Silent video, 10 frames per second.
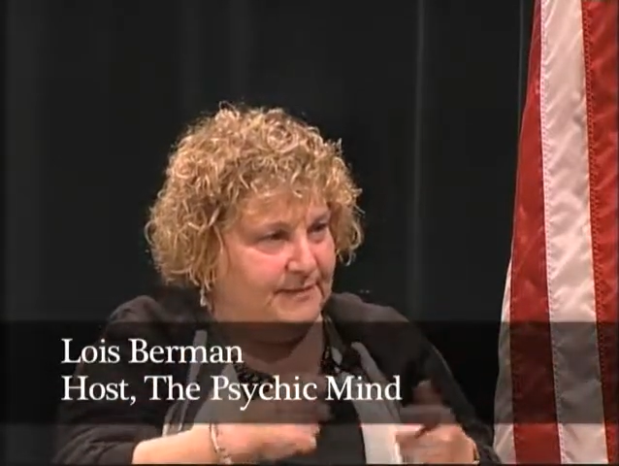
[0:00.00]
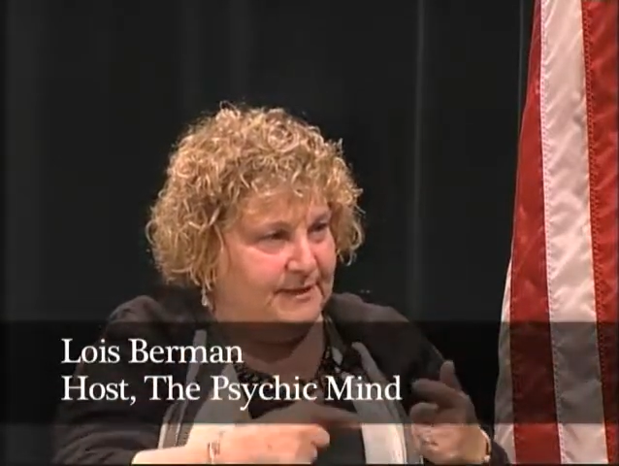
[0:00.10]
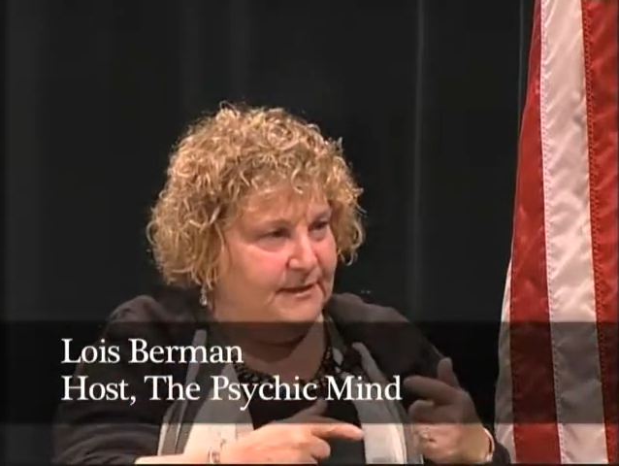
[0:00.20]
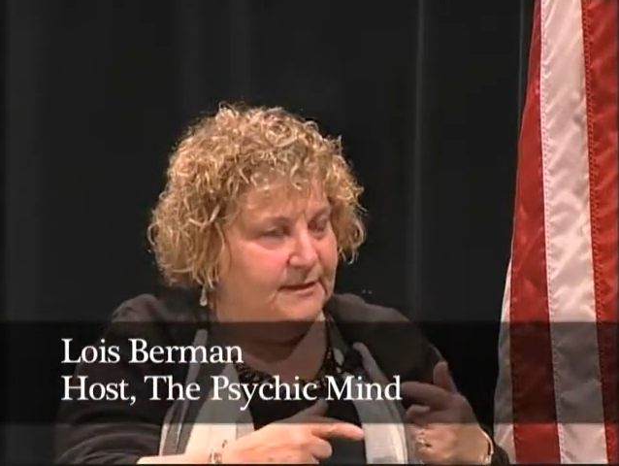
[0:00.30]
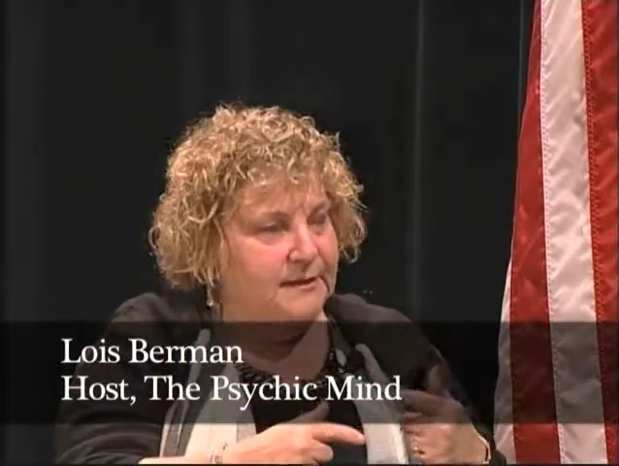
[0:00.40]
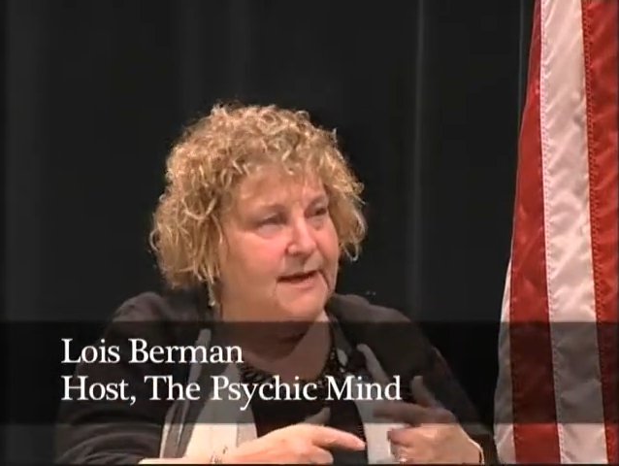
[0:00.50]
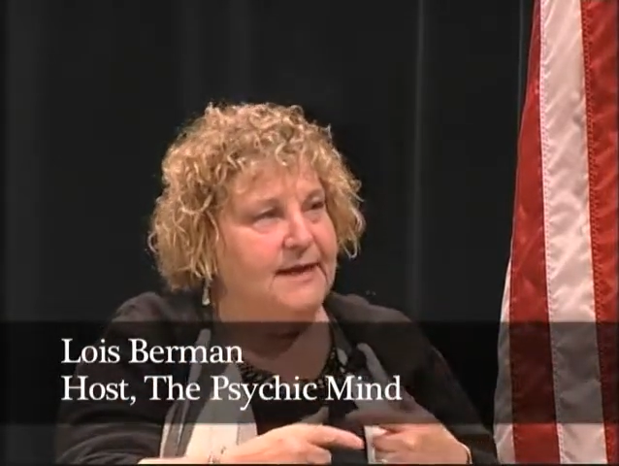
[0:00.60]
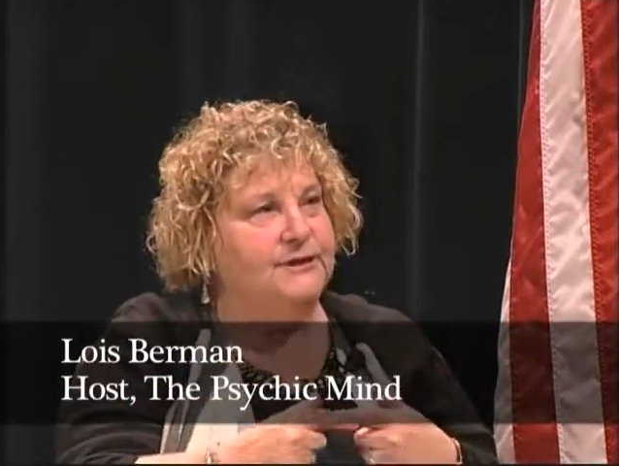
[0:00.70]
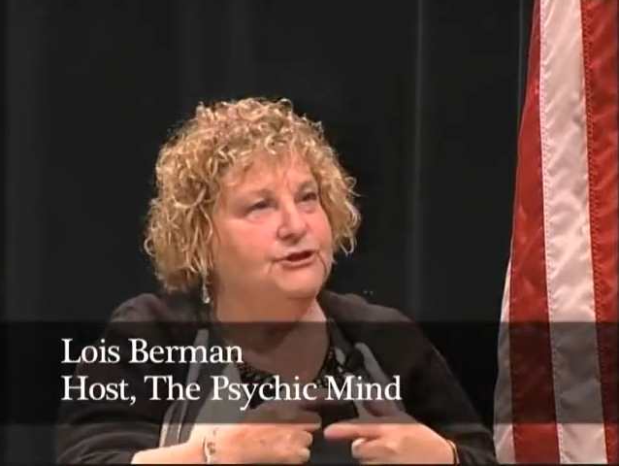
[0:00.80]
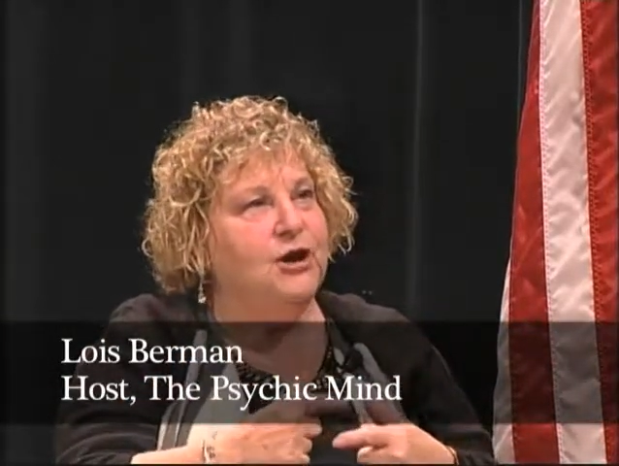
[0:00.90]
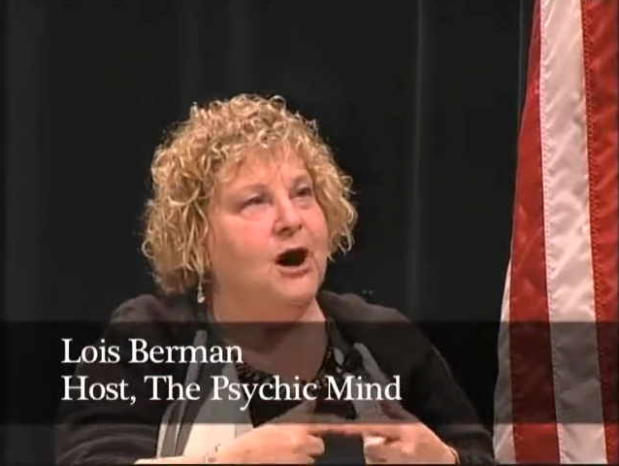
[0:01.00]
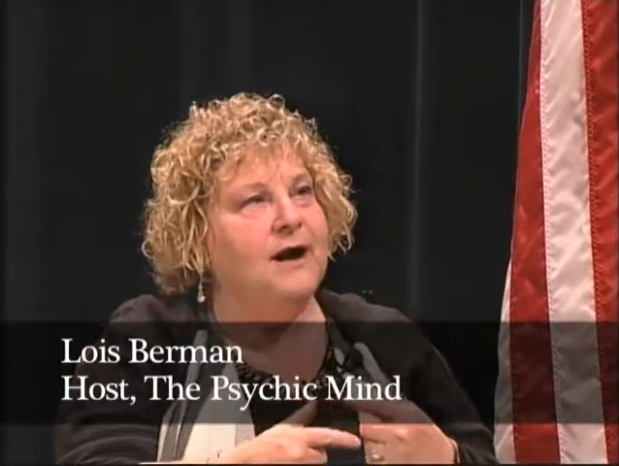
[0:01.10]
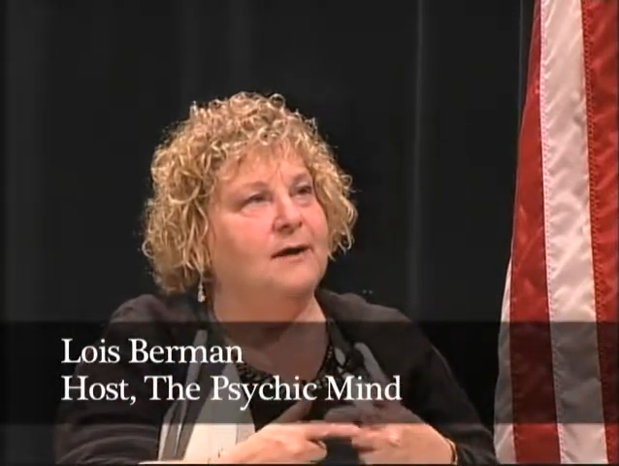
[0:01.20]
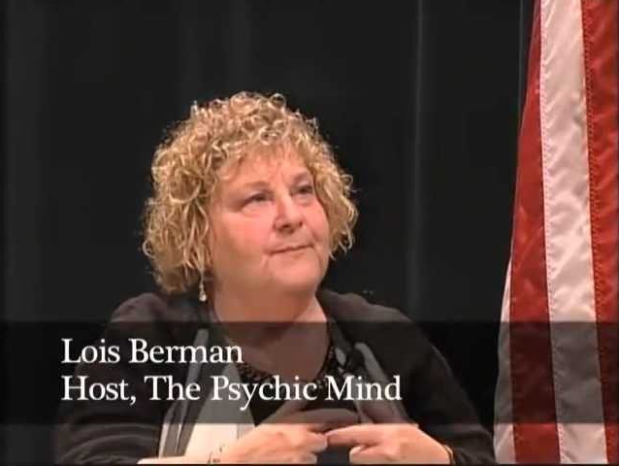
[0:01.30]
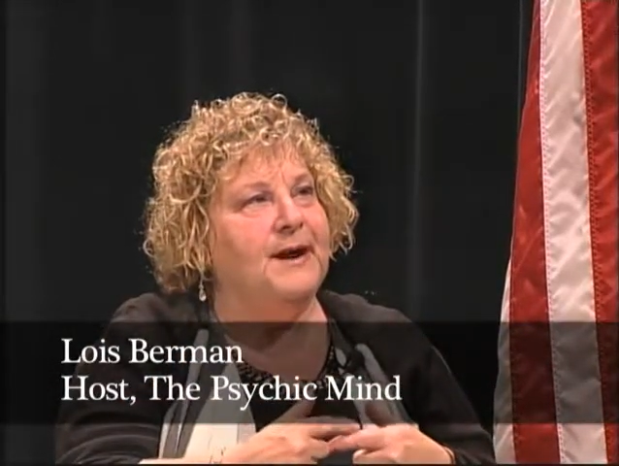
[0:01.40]
bit and
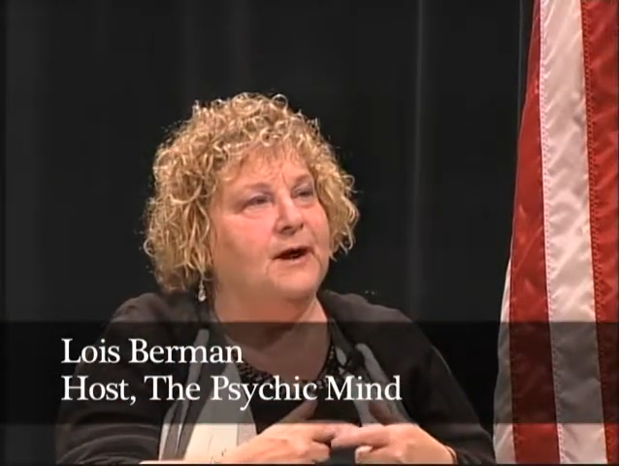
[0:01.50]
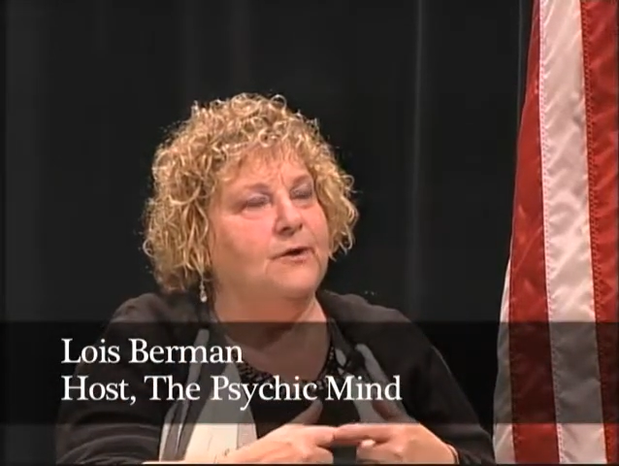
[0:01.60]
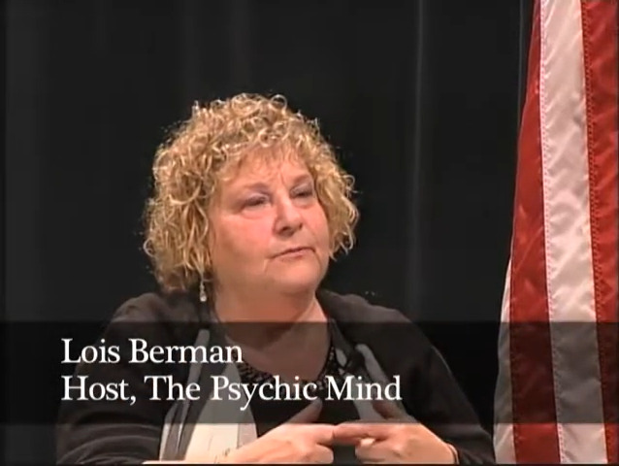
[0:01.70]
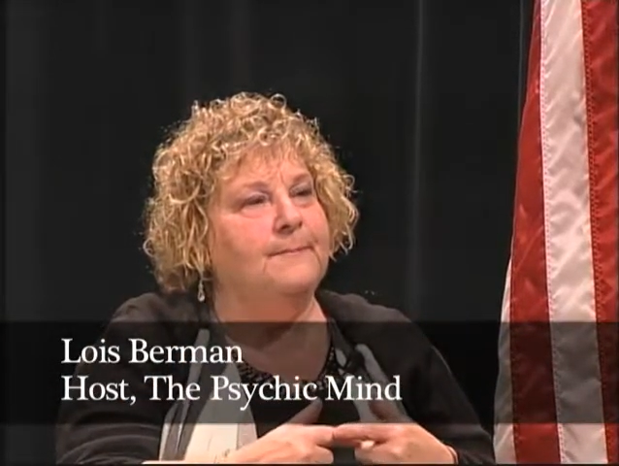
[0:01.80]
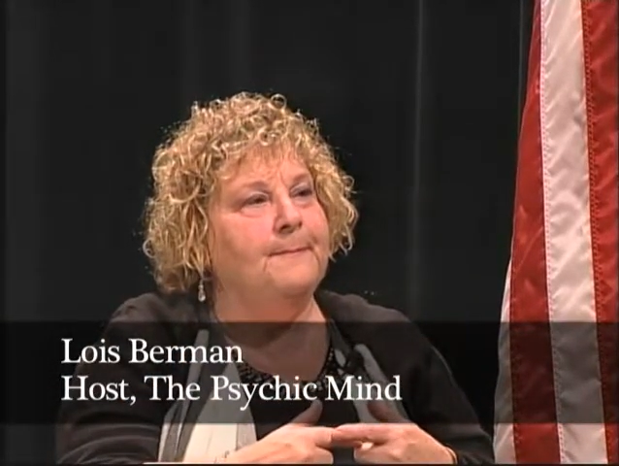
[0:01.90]
talk about